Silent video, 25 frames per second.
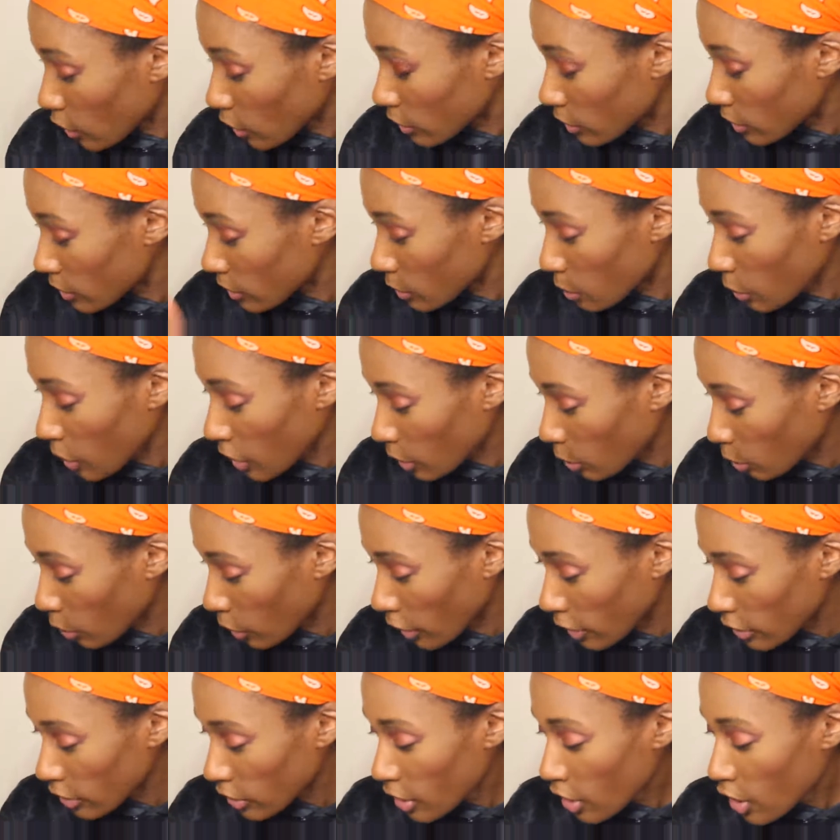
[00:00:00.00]
on to some other
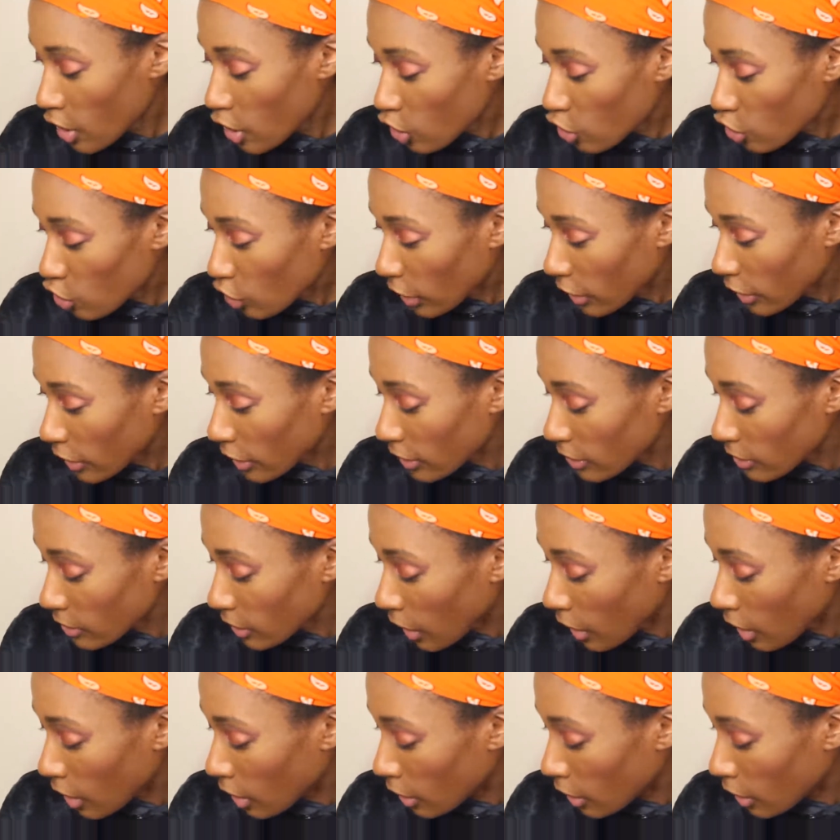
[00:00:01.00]
brands. So I guess